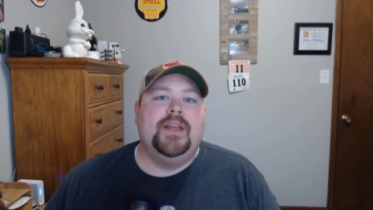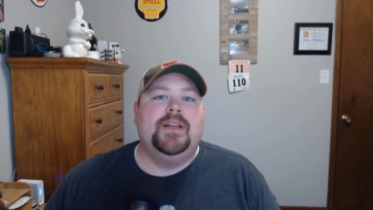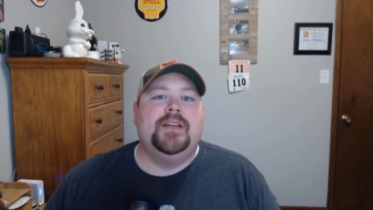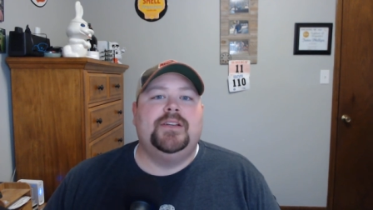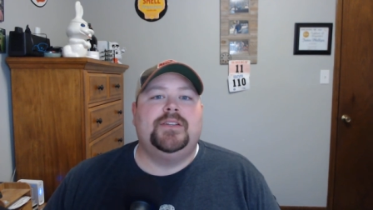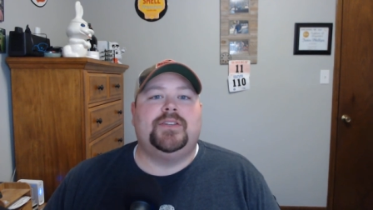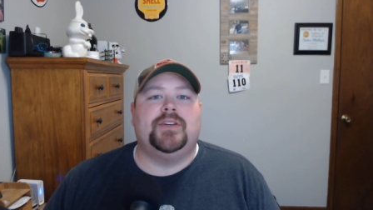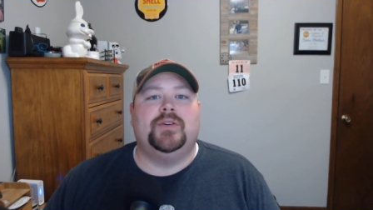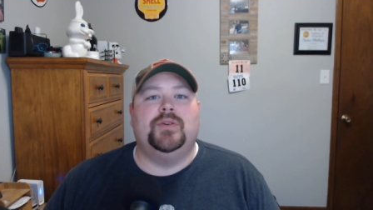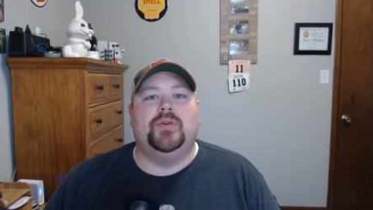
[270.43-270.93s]

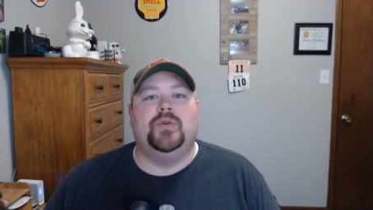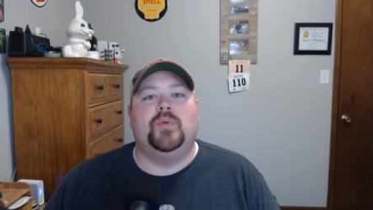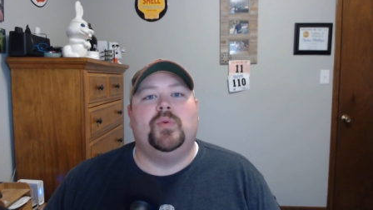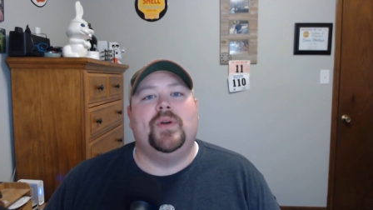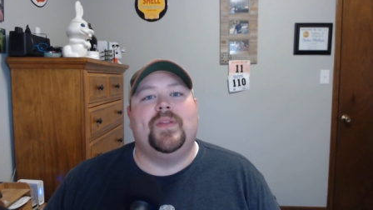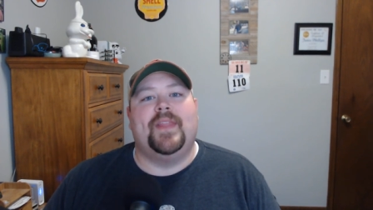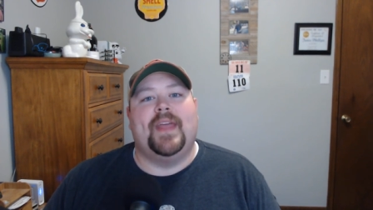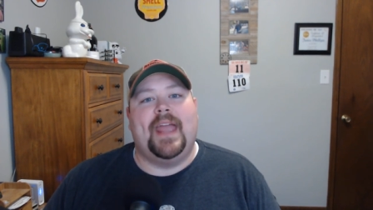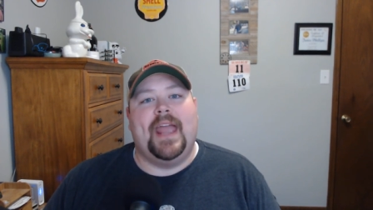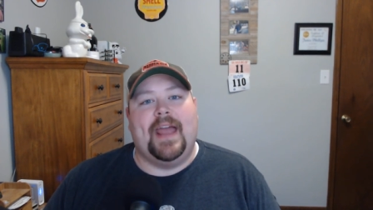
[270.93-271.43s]
So
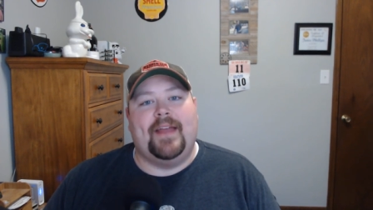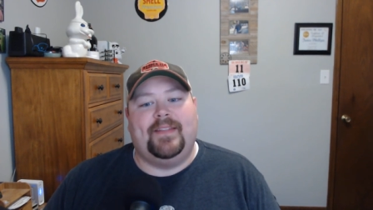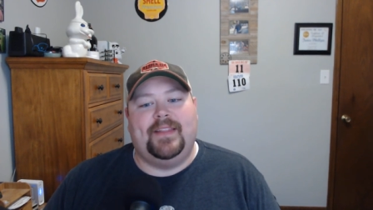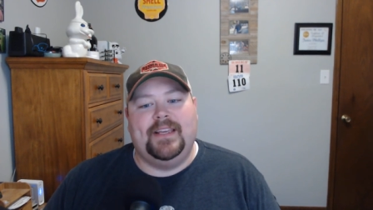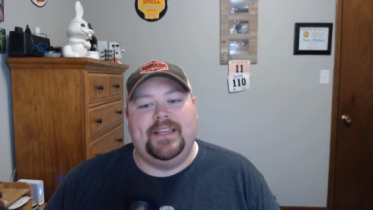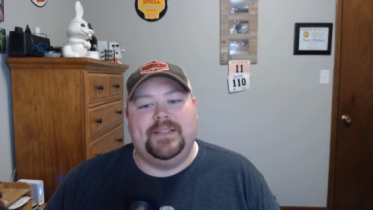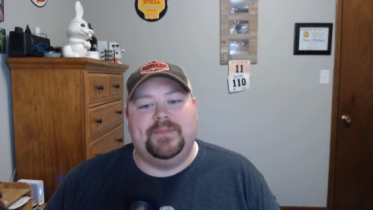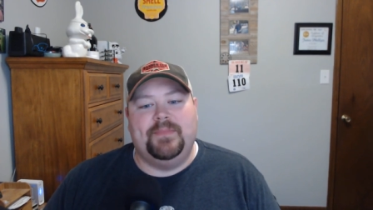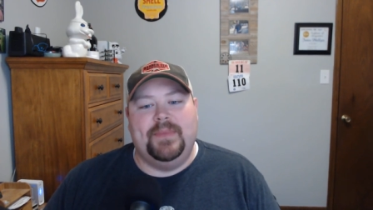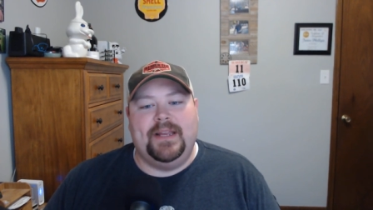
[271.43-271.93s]
when they had
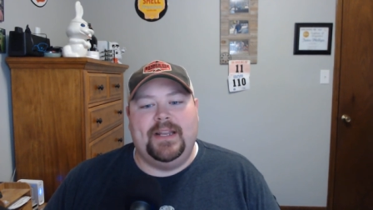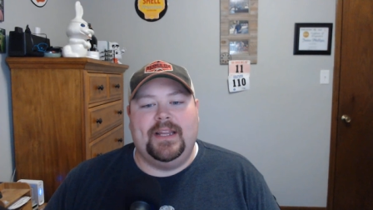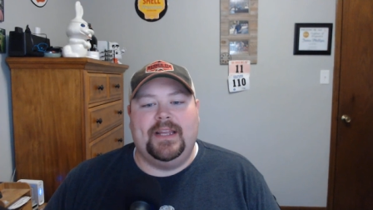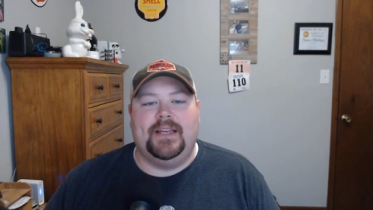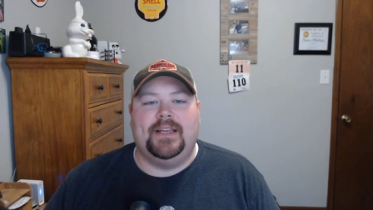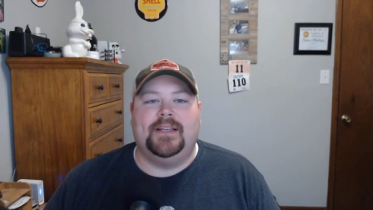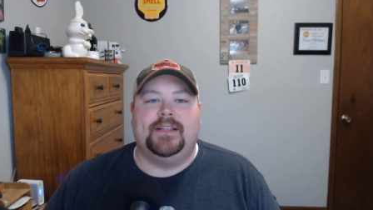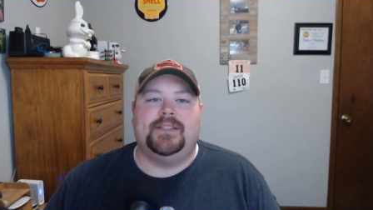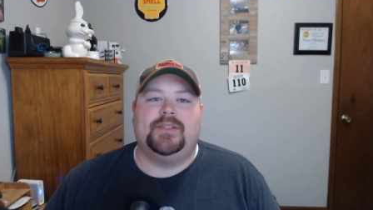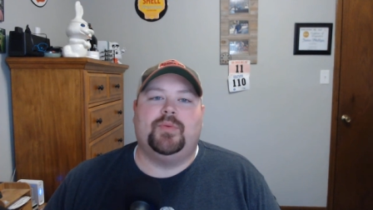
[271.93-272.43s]
these
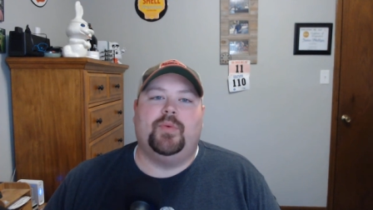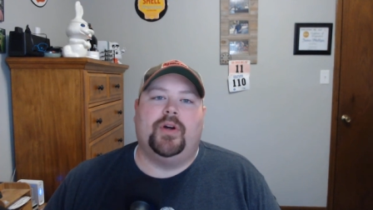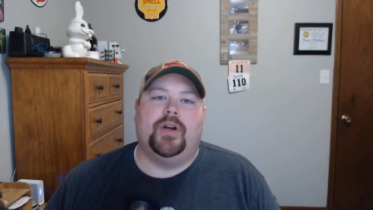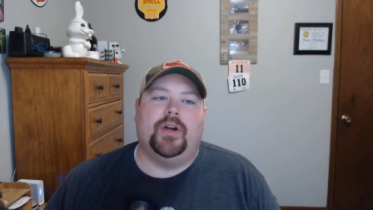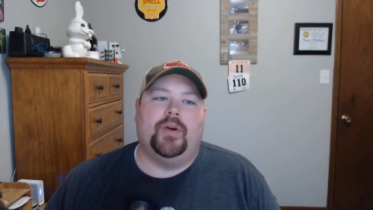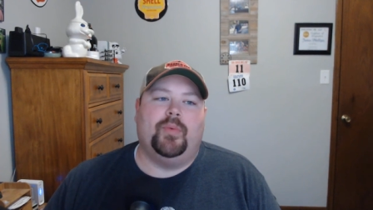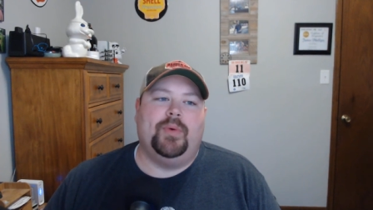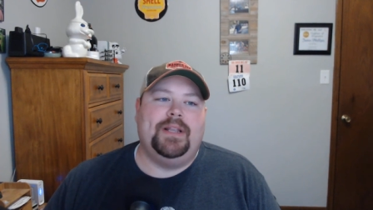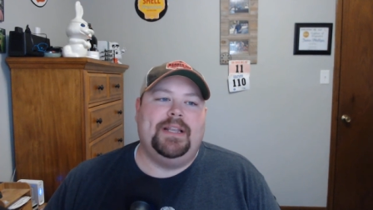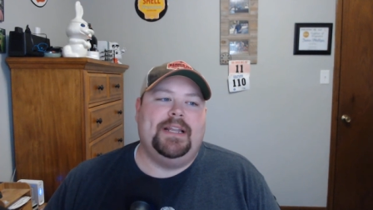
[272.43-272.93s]
meetings
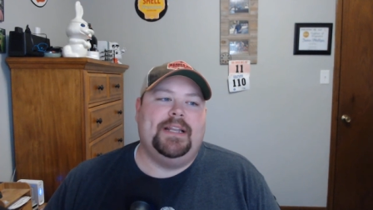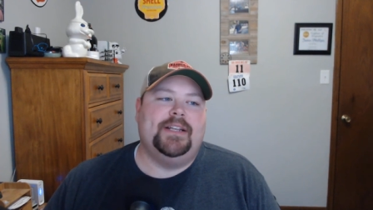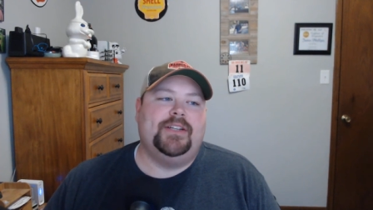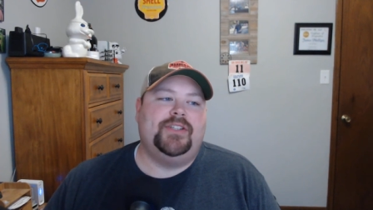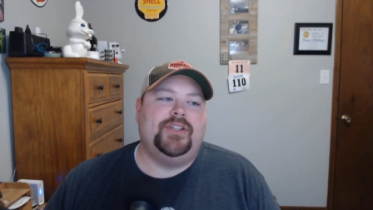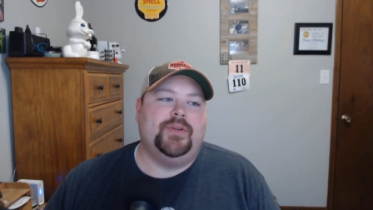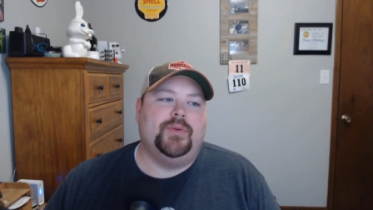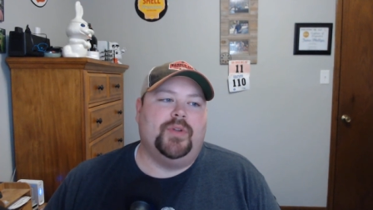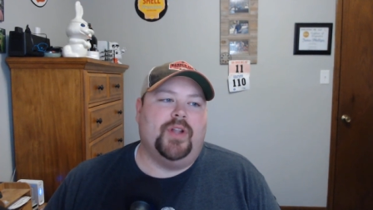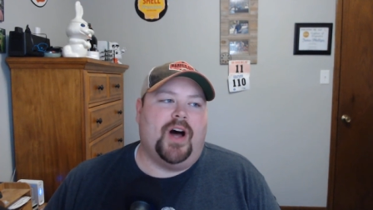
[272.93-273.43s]
where we needed
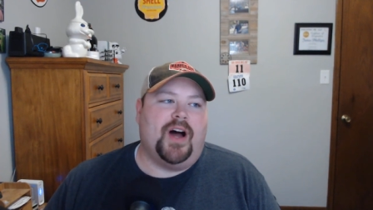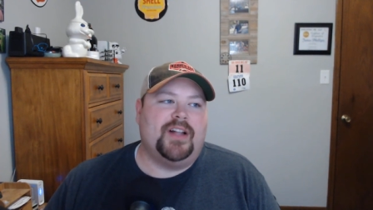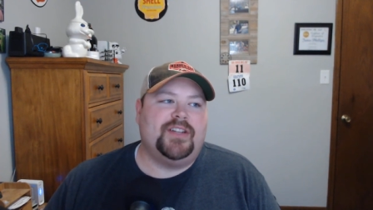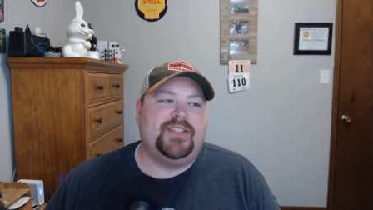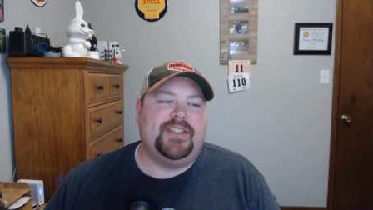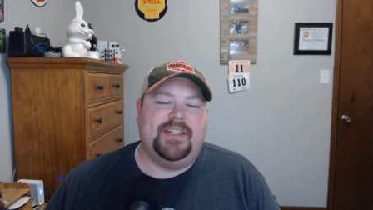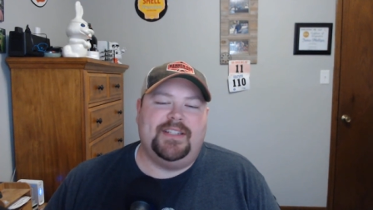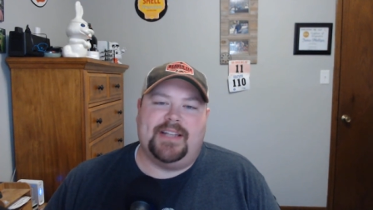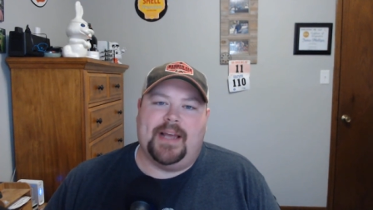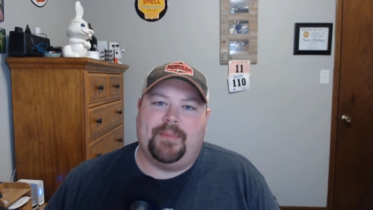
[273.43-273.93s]
to
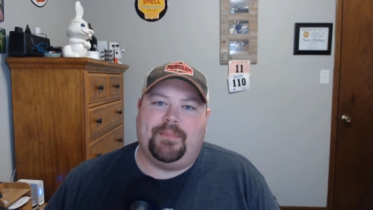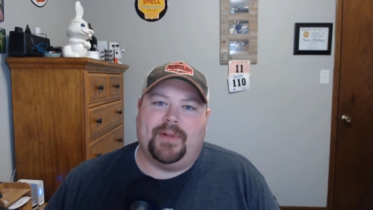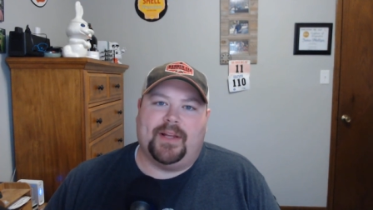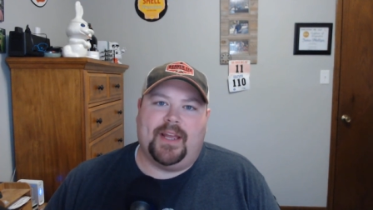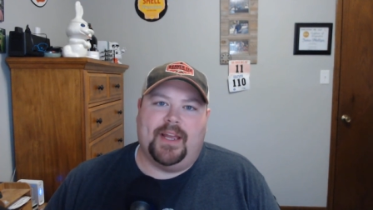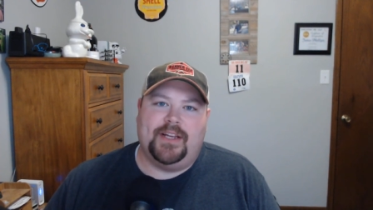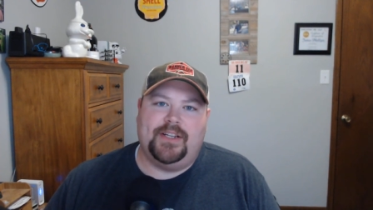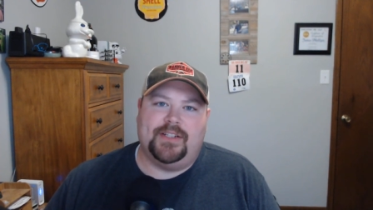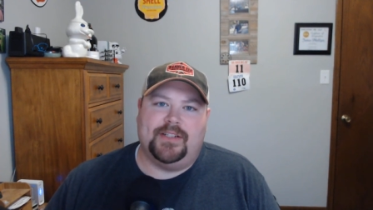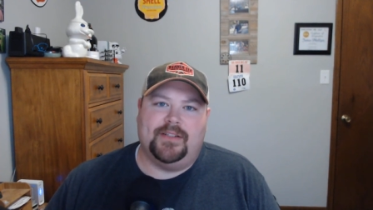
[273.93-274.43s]
launch these
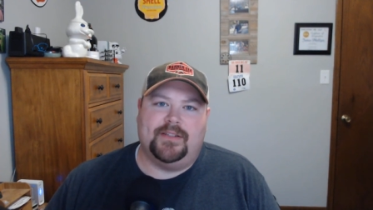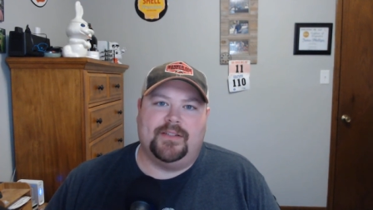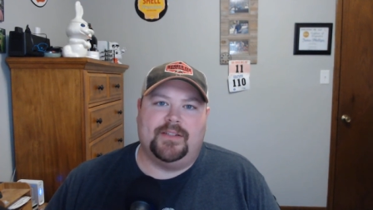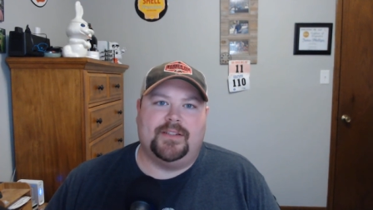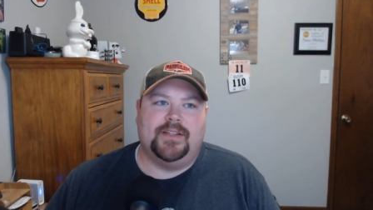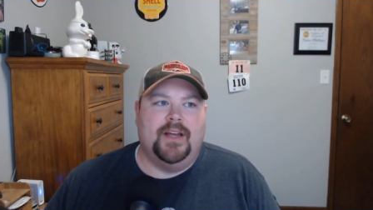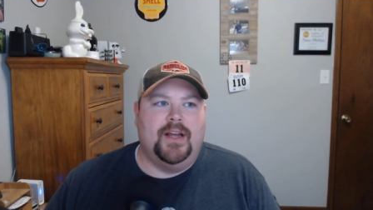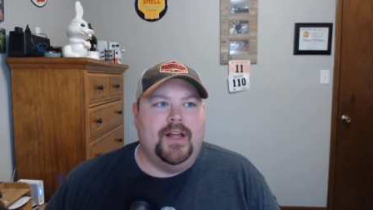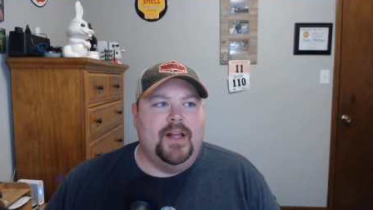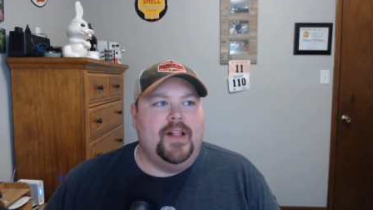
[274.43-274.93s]
applications,